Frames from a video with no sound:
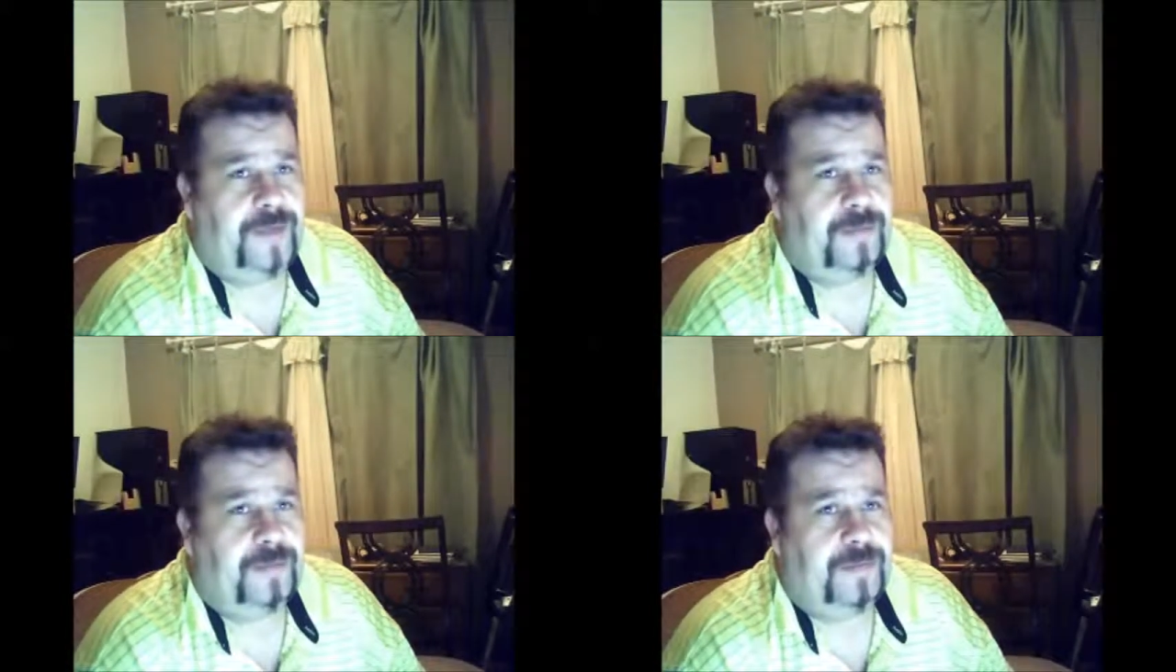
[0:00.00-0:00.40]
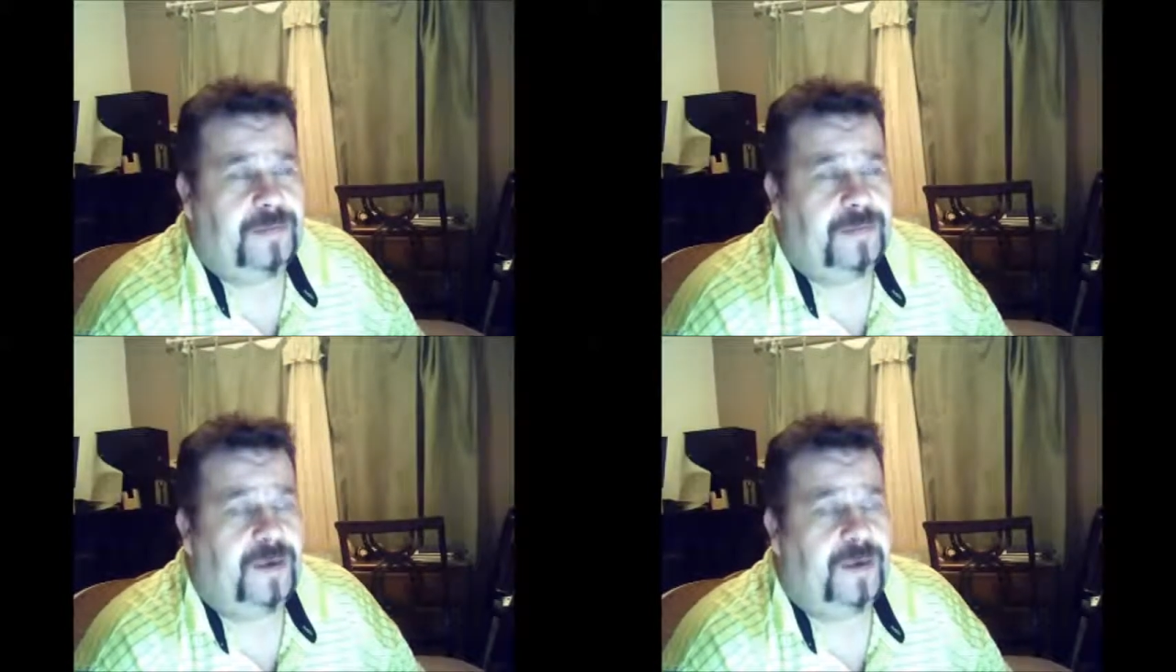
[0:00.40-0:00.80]
Like,
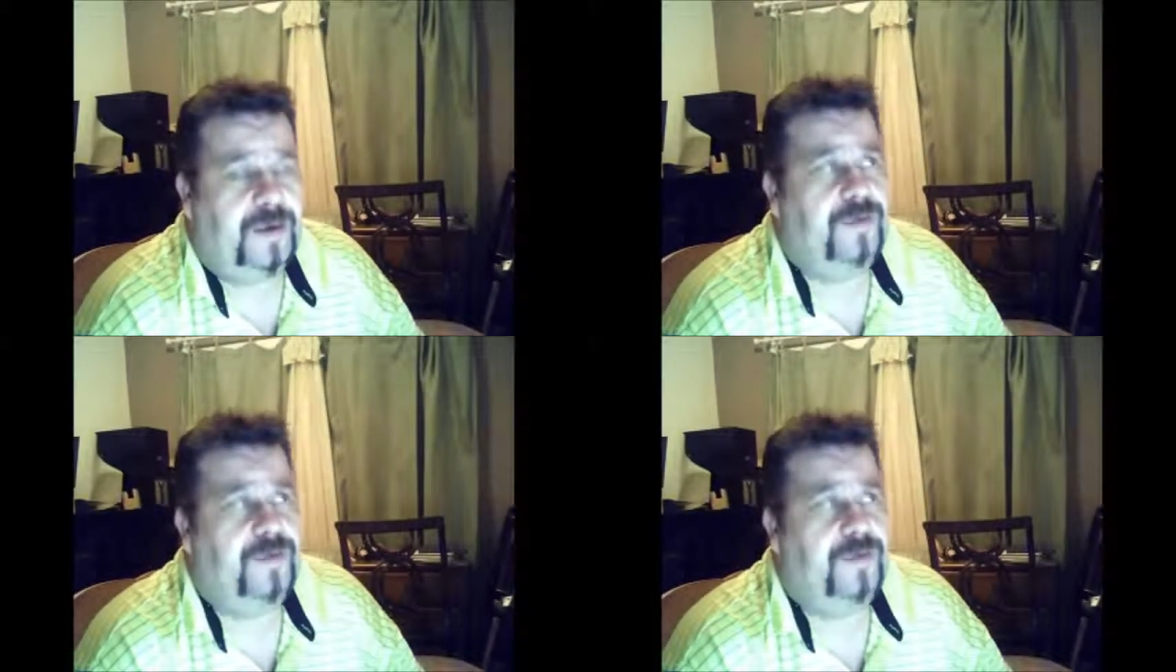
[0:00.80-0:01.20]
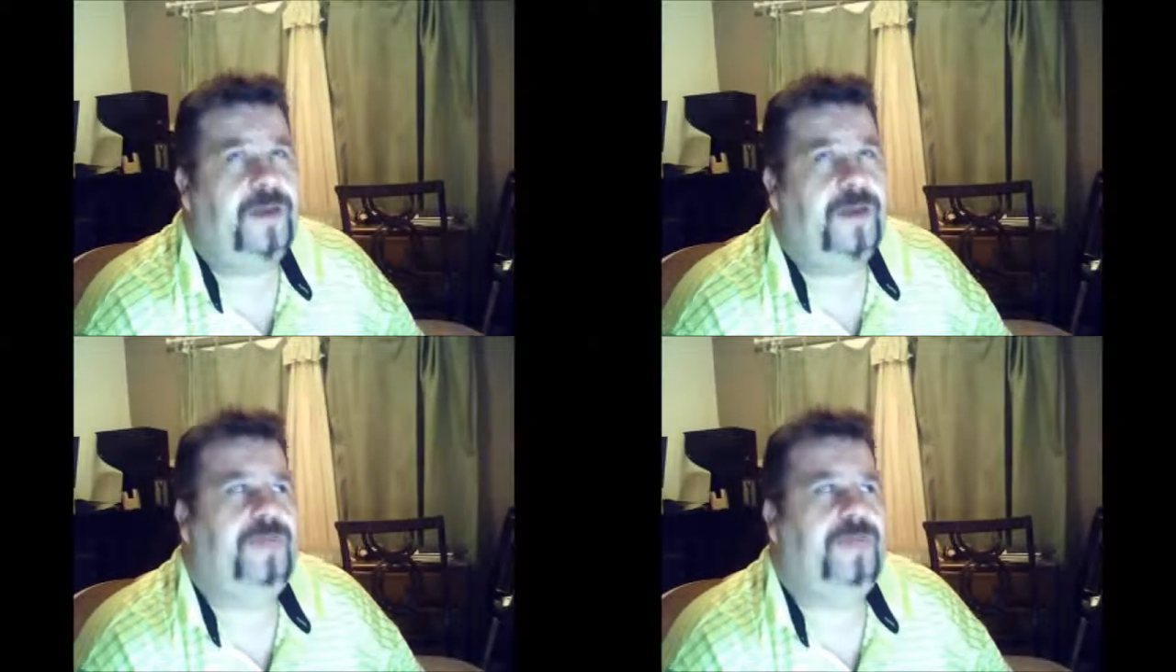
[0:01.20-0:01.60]
yes, you're getting a
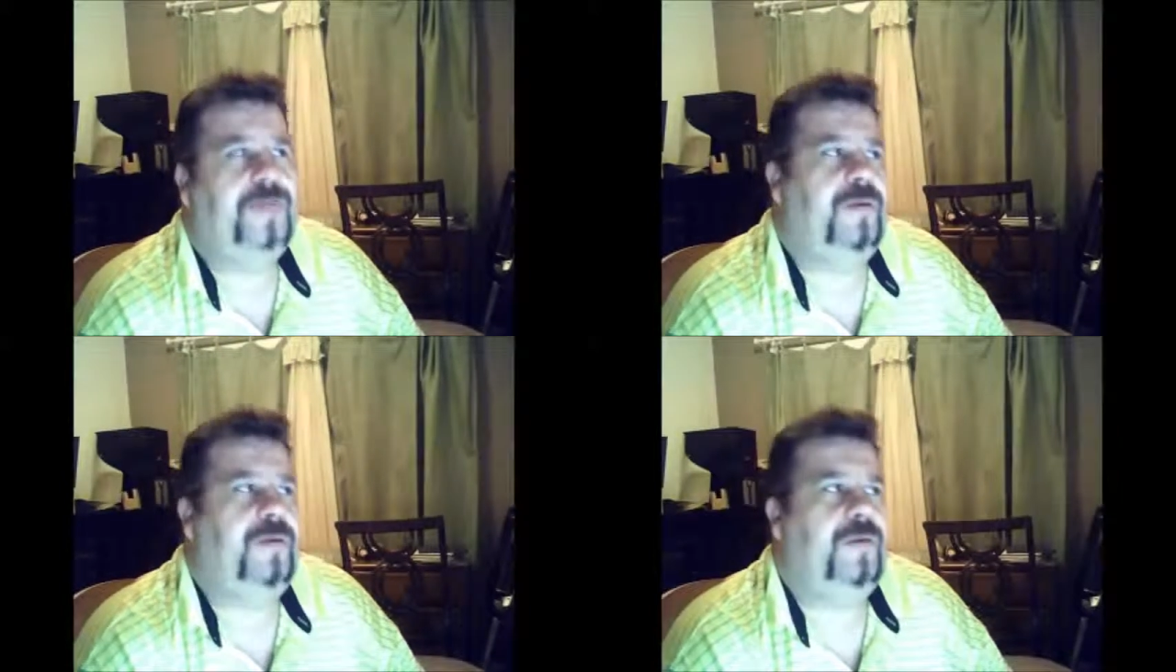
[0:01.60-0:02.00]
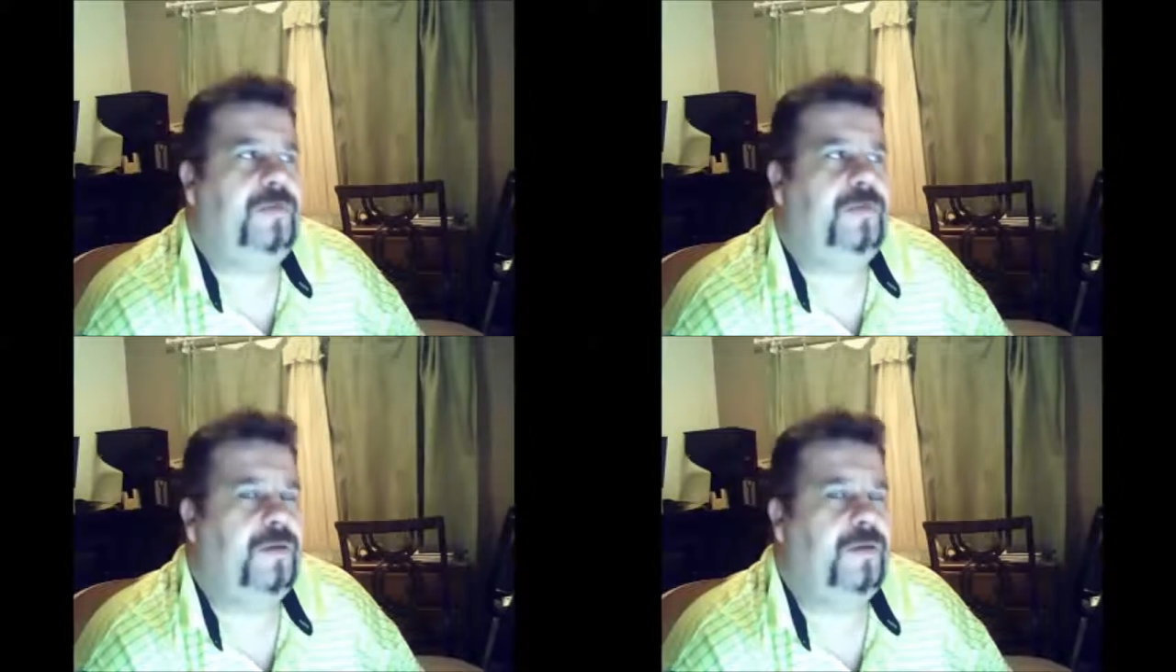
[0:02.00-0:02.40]
different
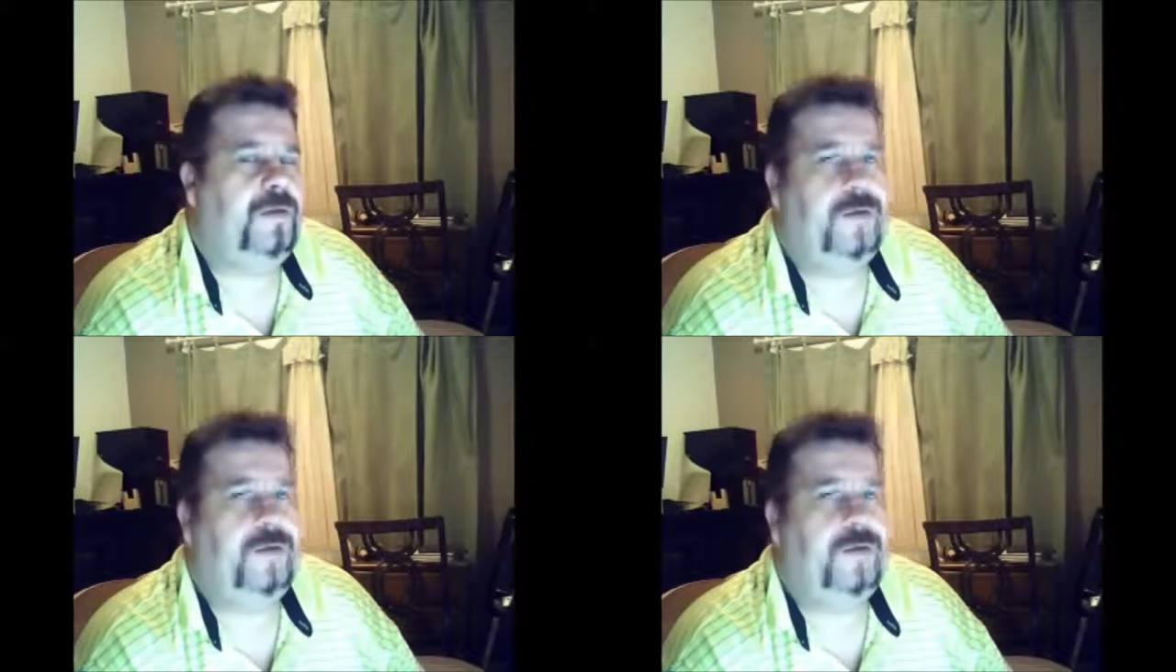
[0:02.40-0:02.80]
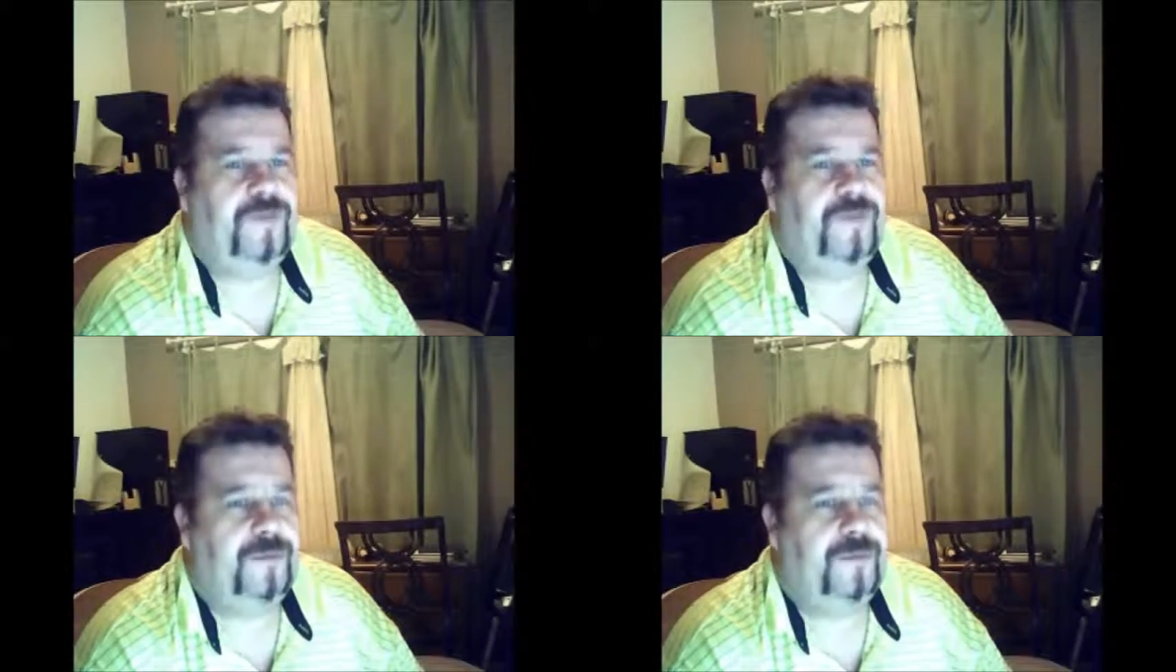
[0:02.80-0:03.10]
colored Energon cube,